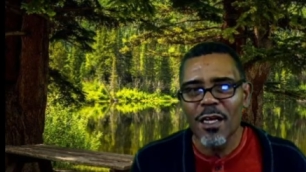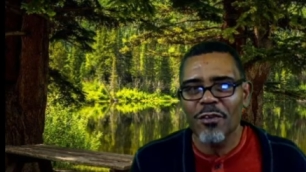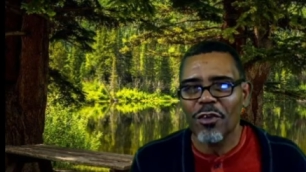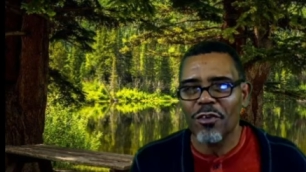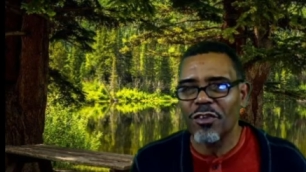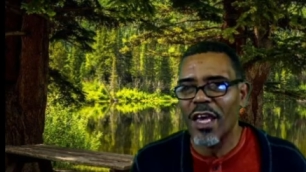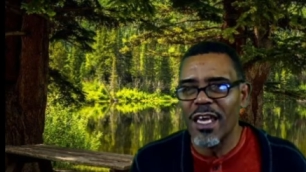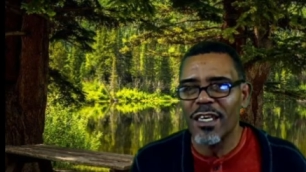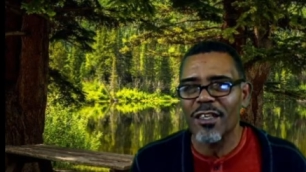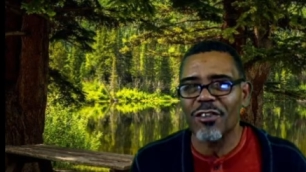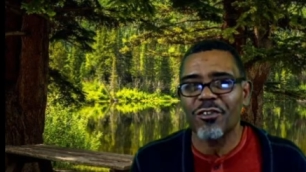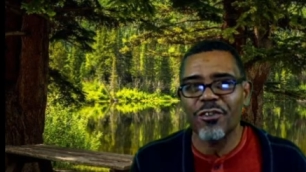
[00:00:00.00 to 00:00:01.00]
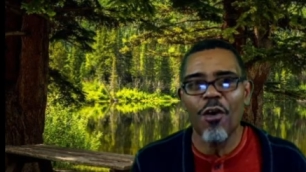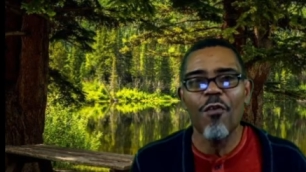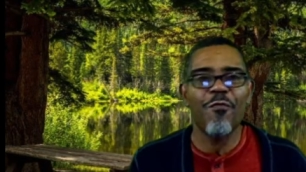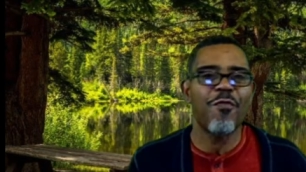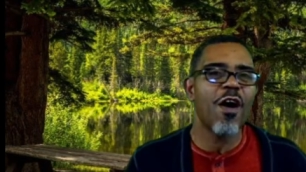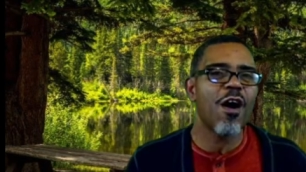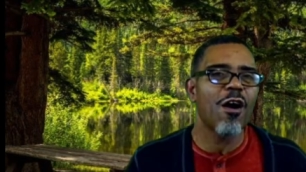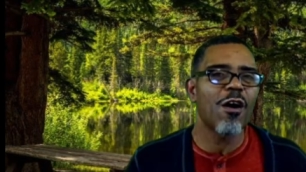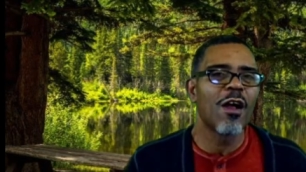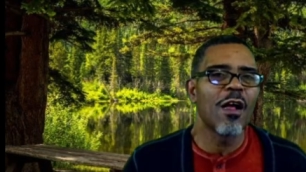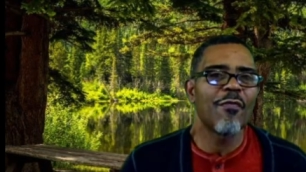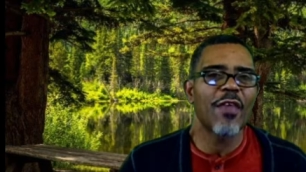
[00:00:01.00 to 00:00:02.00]
to take it so
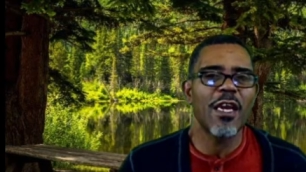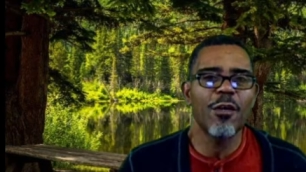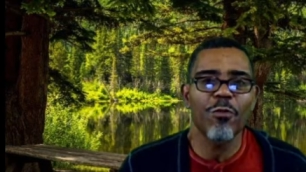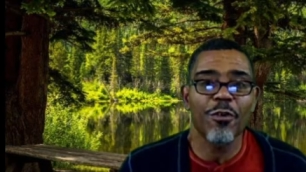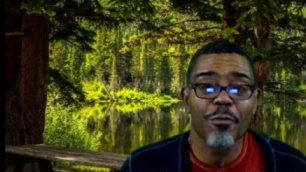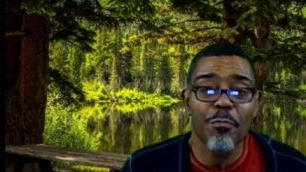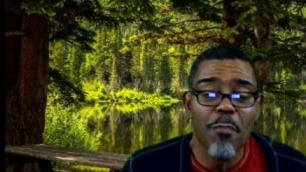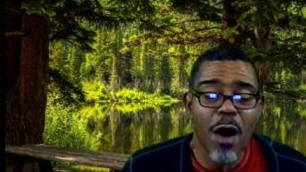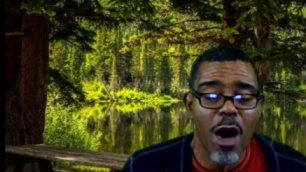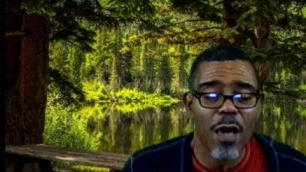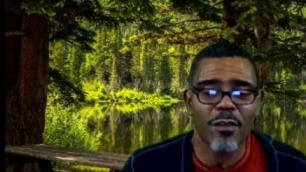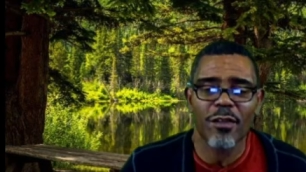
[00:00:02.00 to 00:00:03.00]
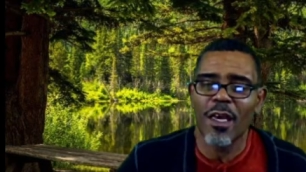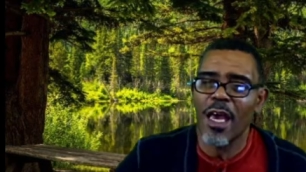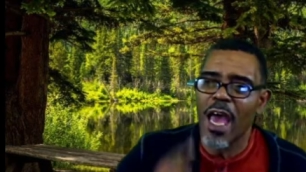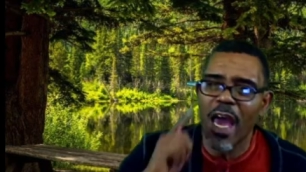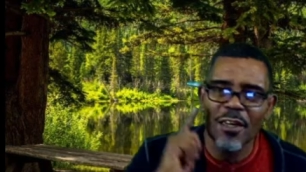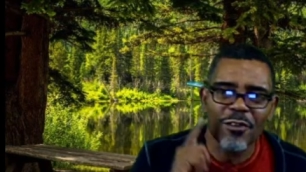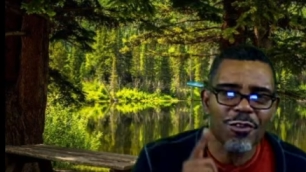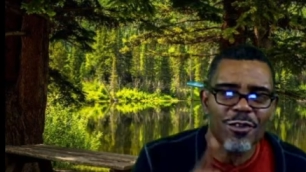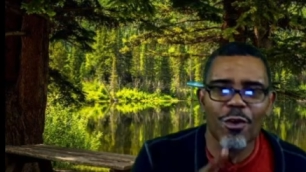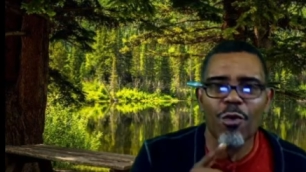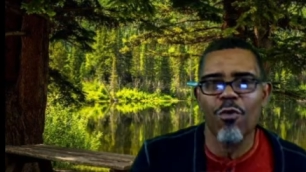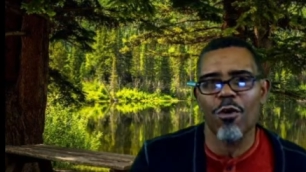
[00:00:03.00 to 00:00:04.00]
far that he was mocked and
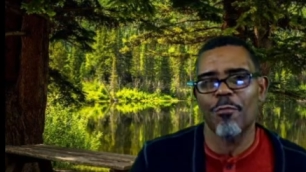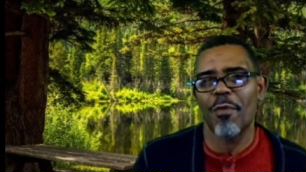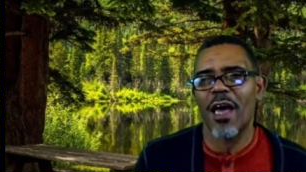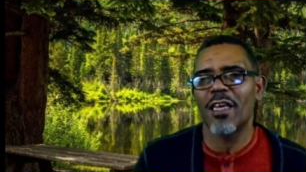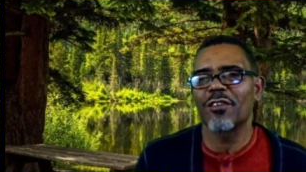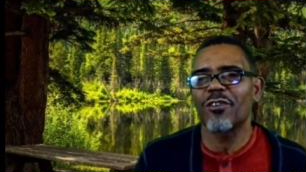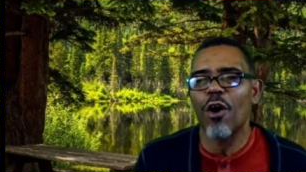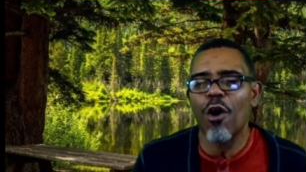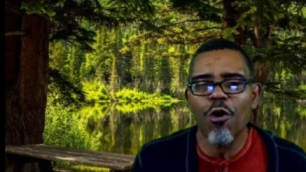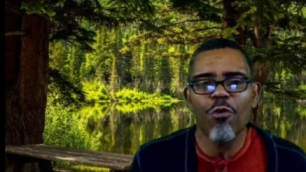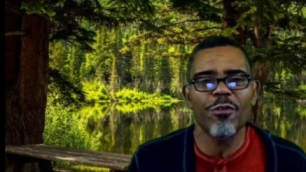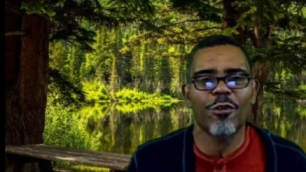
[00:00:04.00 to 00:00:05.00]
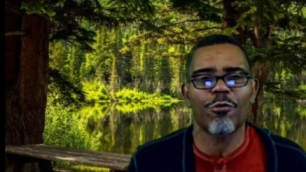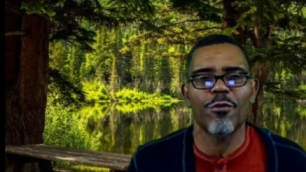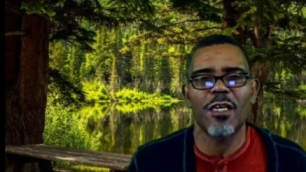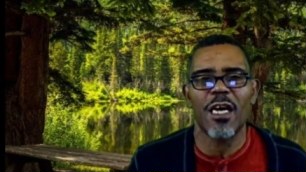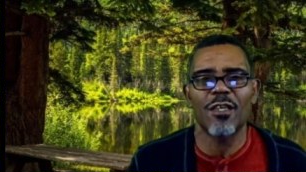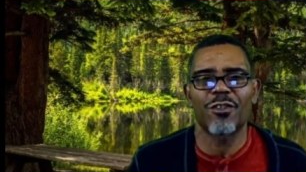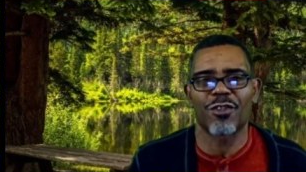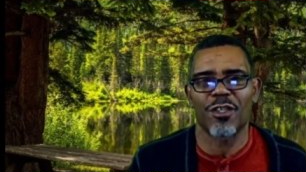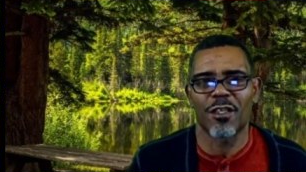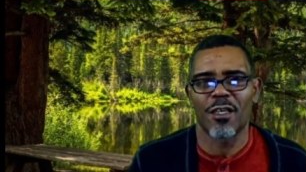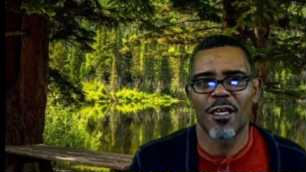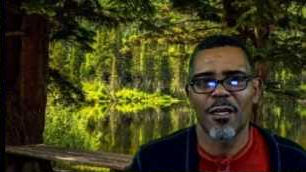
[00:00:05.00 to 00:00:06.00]
scorned by his own
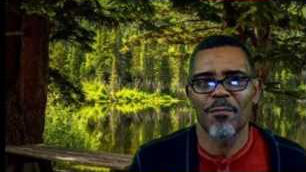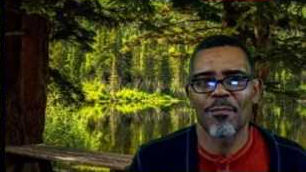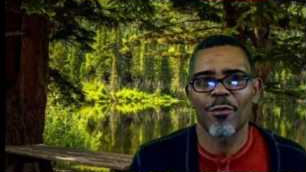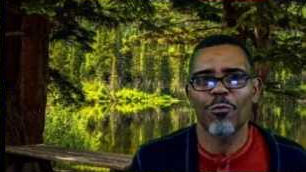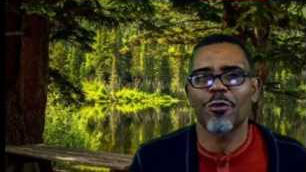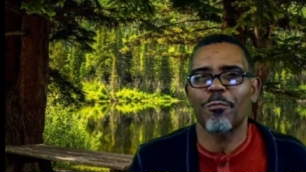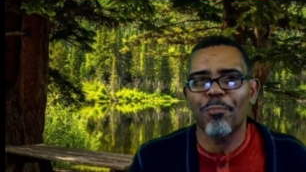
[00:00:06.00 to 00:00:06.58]
creation, was